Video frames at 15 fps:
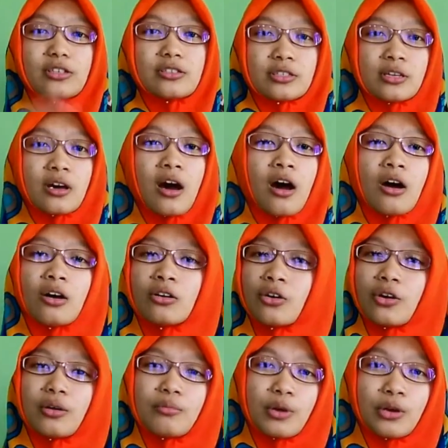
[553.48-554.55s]
Using
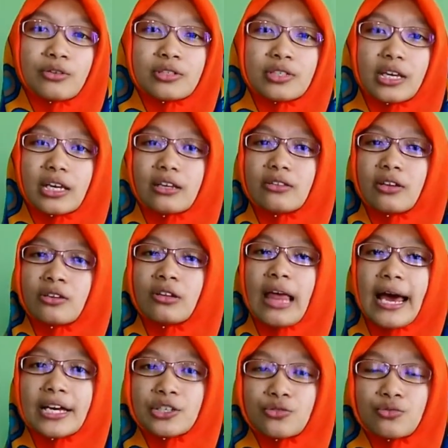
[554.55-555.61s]
song or music in the
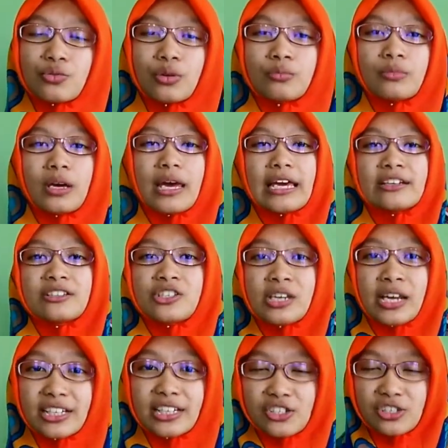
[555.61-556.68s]
classroom in
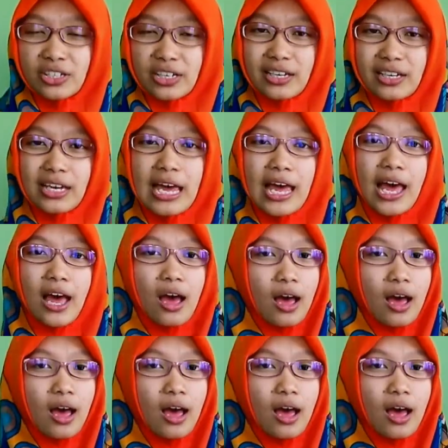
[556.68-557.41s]
teaching